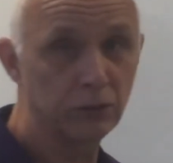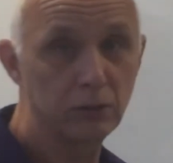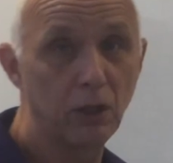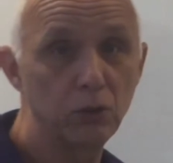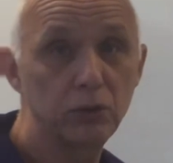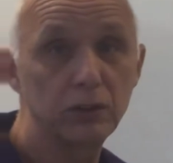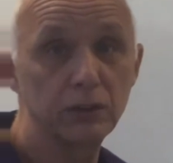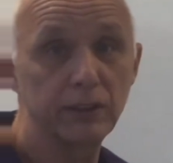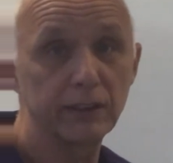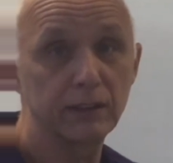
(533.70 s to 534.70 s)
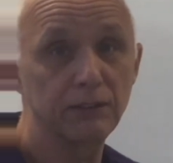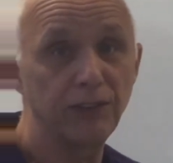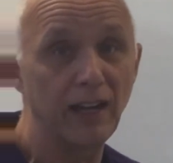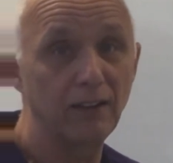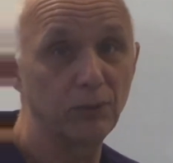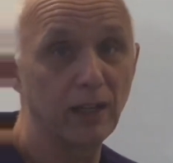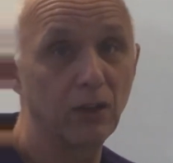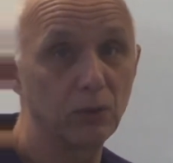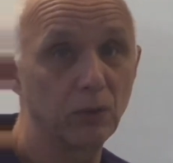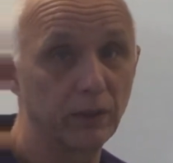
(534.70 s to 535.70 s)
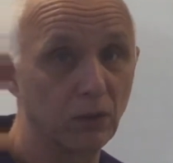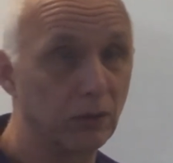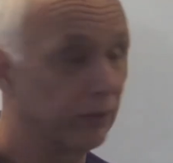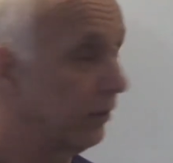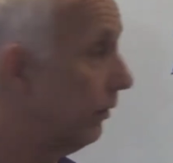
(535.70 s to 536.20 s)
close to 65 without going over.